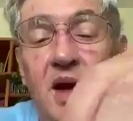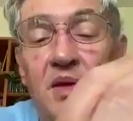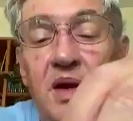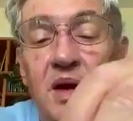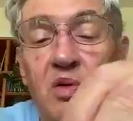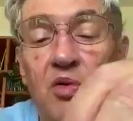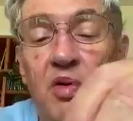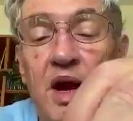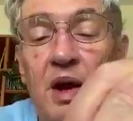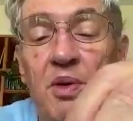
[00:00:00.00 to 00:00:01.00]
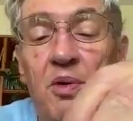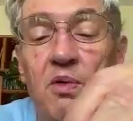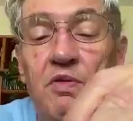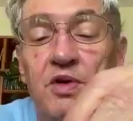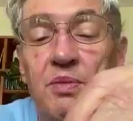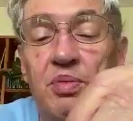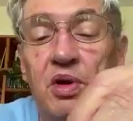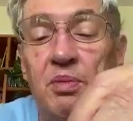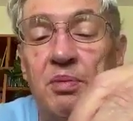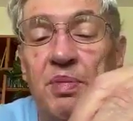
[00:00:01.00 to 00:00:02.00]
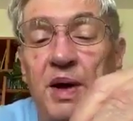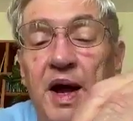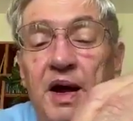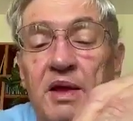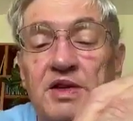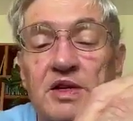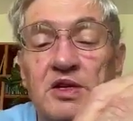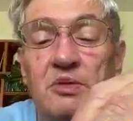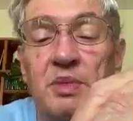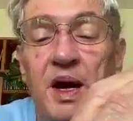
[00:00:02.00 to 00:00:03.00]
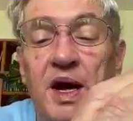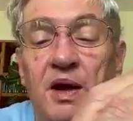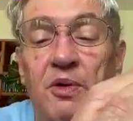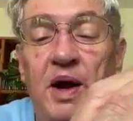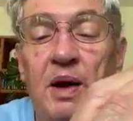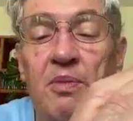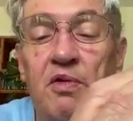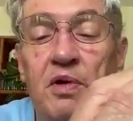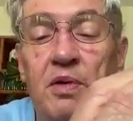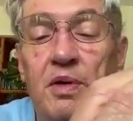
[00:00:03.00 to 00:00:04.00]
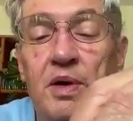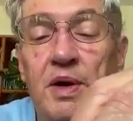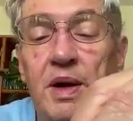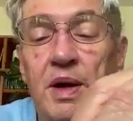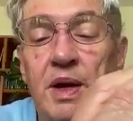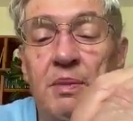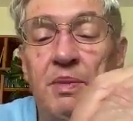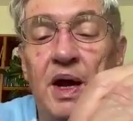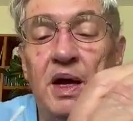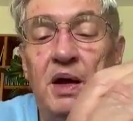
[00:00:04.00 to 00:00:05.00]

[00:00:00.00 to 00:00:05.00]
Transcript: And then I will wrap over, pull it back, the tinsel back, and wrap over back.